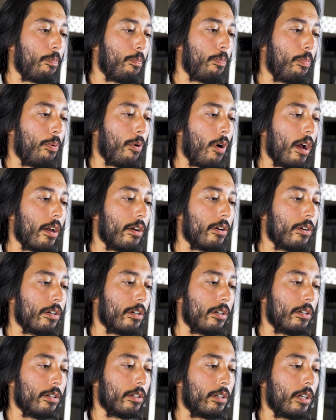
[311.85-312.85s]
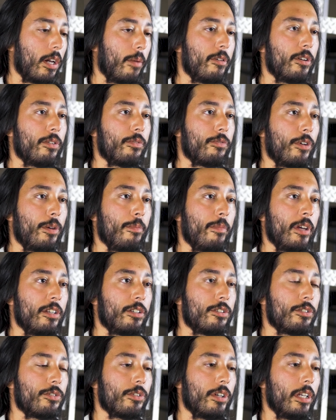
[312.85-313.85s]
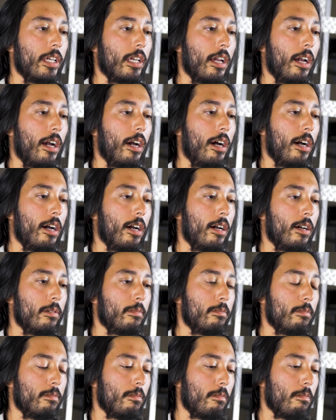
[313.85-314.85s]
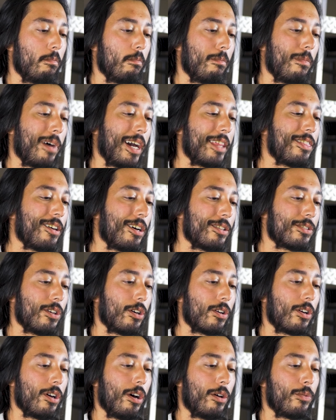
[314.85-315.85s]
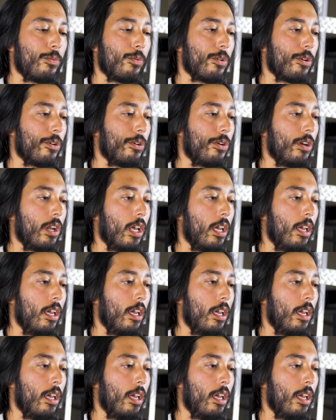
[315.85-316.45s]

Prior to coming to free ministry, um, my thoughts on God weren't